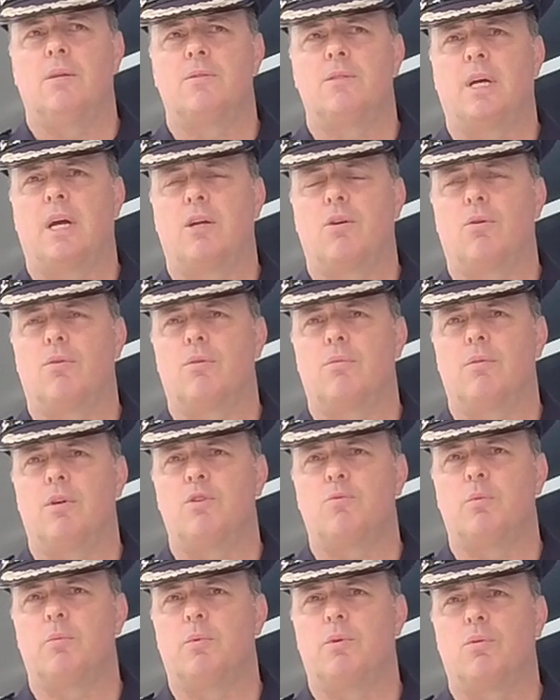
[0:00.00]
take all the
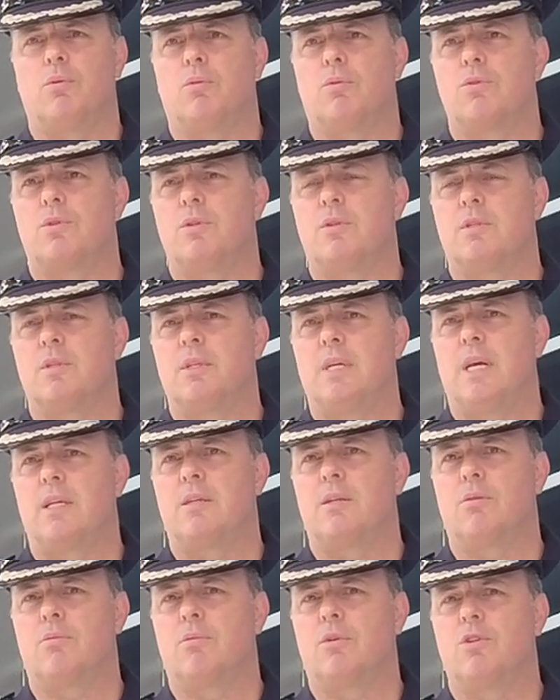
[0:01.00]
reasonable precautions and
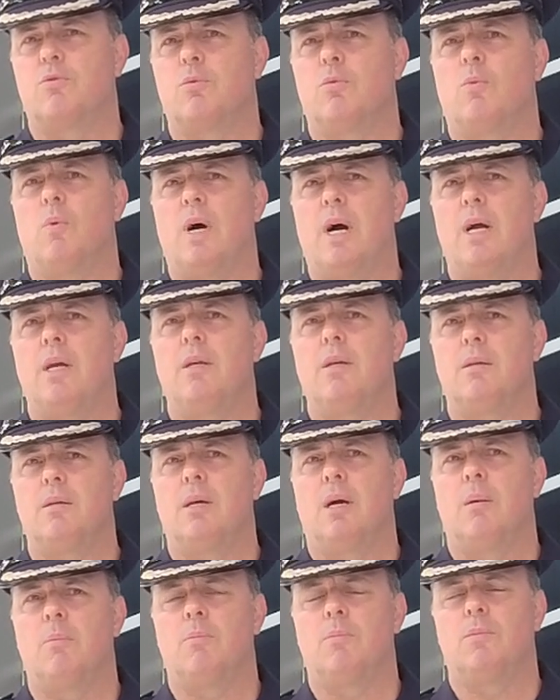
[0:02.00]
act in a reasonable way,
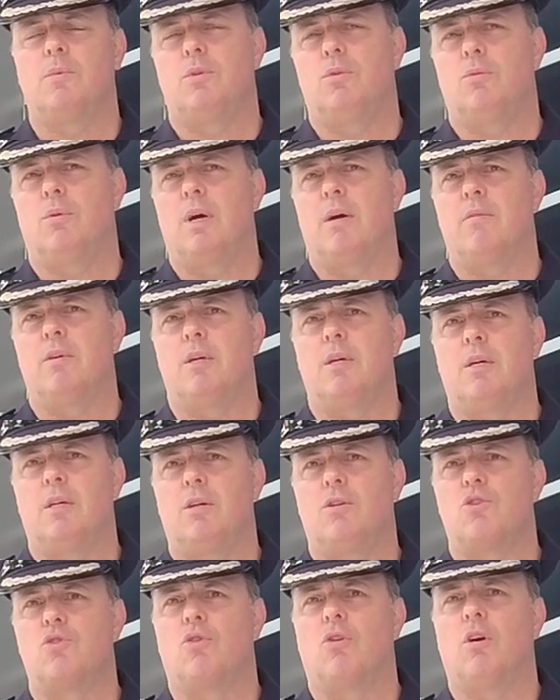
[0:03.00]
you'll have an
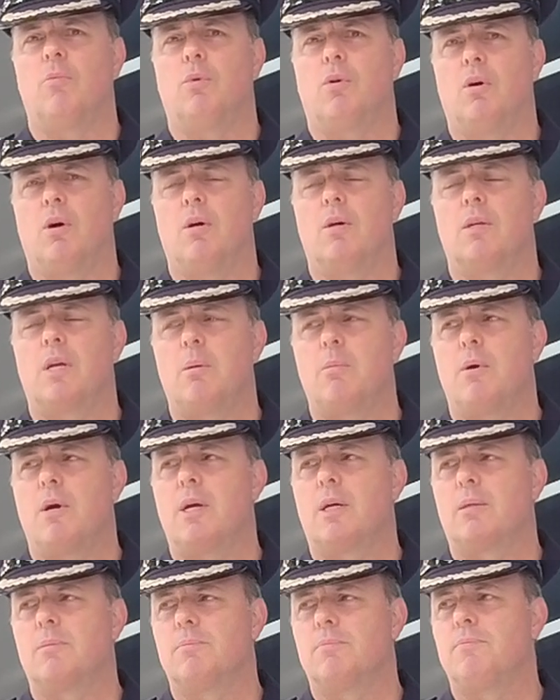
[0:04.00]
enjoyable holiday break.